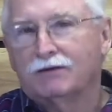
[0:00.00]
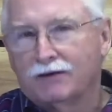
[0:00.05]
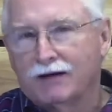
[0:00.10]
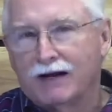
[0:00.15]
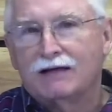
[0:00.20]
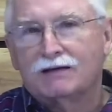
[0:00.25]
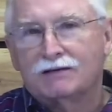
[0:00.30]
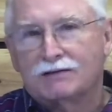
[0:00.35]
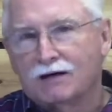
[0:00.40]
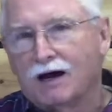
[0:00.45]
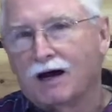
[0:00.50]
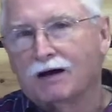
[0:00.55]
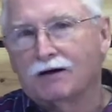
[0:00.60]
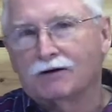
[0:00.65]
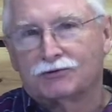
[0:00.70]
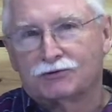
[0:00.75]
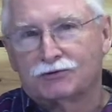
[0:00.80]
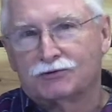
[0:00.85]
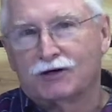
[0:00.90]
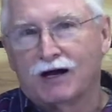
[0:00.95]
an entire
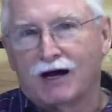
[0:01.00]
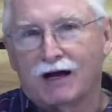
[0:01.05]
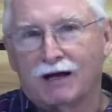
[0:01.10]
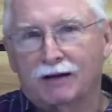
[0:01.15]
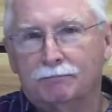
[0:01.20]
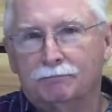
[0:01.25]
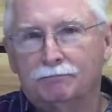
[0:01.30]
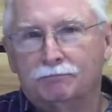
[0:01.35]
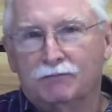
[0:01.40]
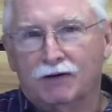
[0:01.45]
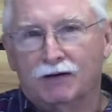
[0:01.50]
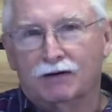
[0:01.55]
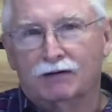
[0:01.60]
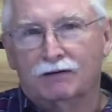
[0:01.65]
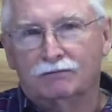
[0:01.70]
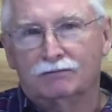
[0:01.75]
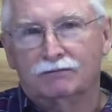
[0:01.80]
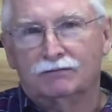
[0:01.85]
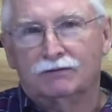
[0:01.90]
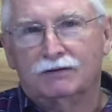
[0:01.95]
tribe
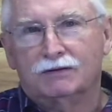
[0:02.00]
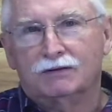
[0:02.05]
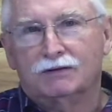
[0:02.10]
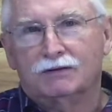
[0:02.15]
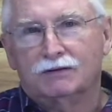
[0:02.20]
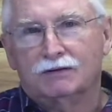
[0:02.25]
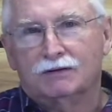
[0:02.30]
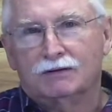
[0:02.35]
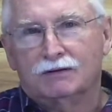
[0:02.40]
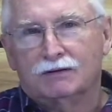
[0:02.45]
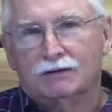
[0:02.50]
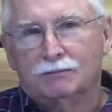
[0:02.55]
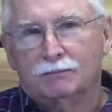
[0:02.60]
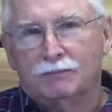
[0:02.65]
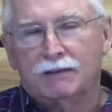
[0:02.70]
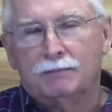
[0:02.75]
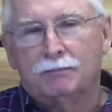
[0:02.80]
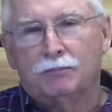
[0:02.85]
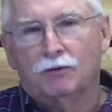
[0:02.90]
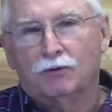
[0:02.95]
of
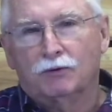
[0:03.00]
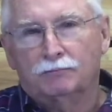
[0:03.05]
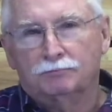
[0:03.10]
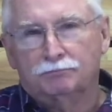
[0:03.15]
people,